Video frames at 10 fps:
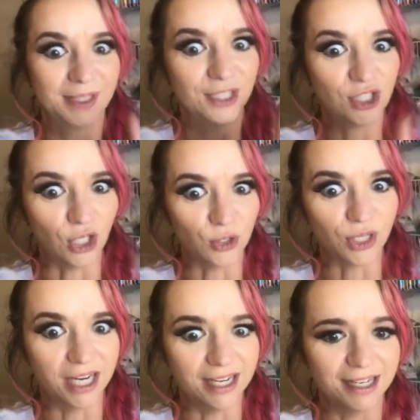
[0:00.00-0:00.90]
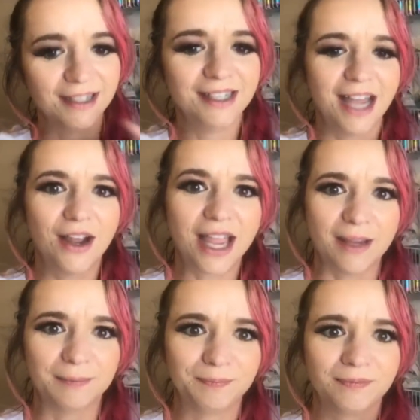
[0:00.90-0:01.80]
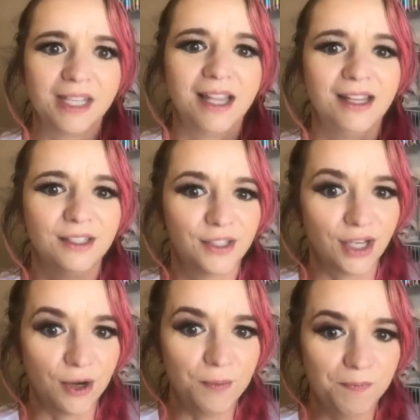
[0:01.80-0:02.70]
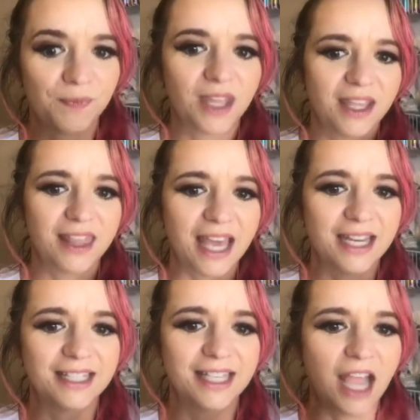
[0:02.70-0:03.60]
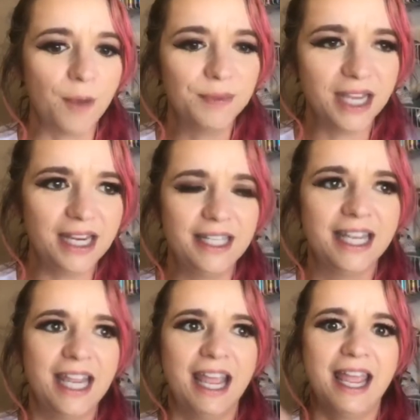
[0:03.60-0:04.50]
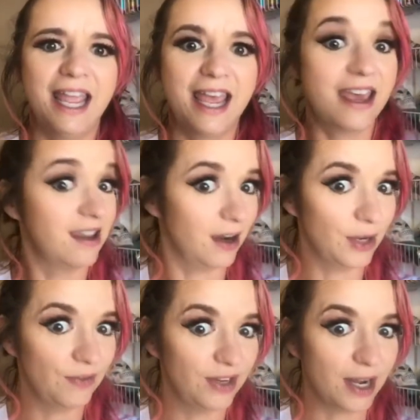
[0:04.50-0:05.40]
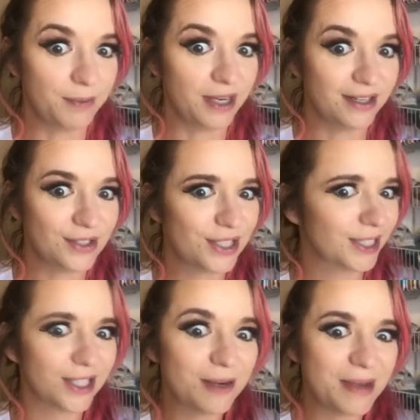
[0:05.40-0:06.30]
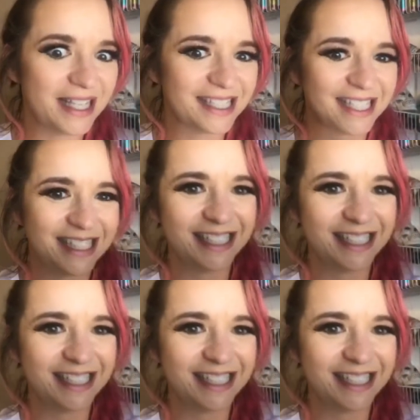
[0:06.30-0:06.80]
Children. Okay, so that is the update, and I'll give you an update in just a little bit.